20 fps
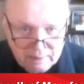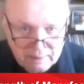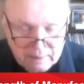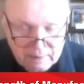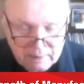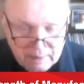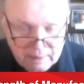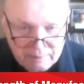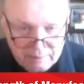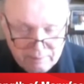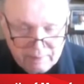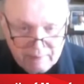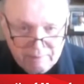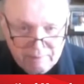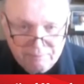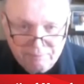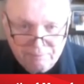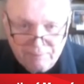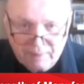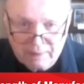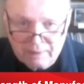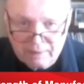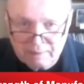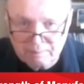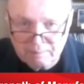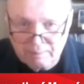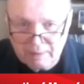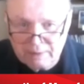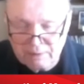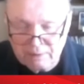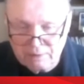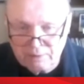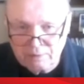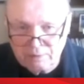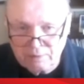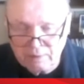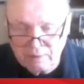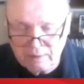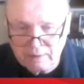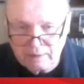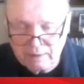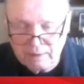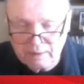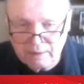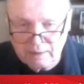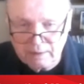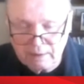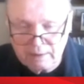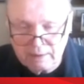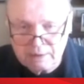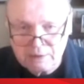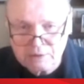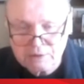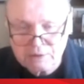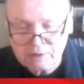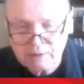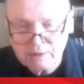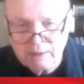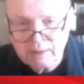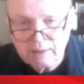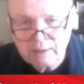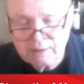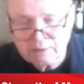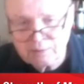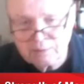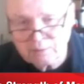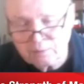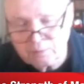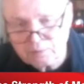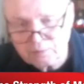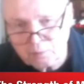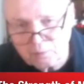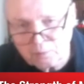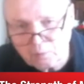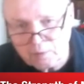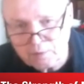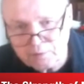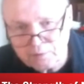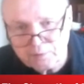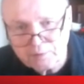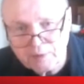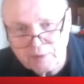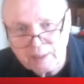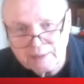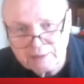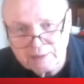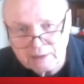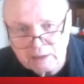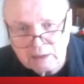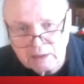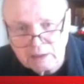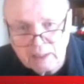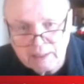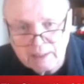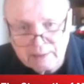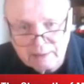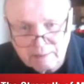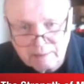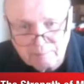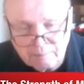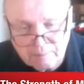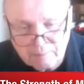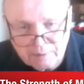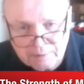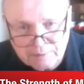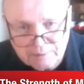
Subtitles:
and they've finally made at least to where they're not declining month